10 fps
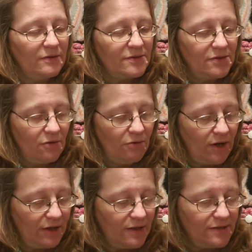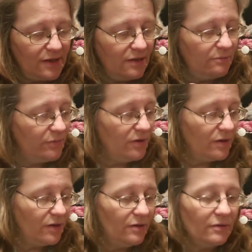So I guess I didn't put
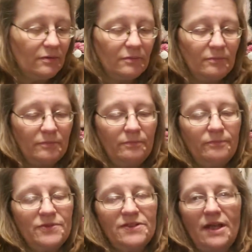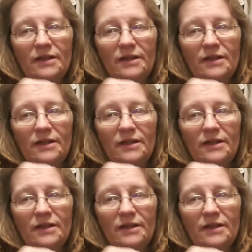a set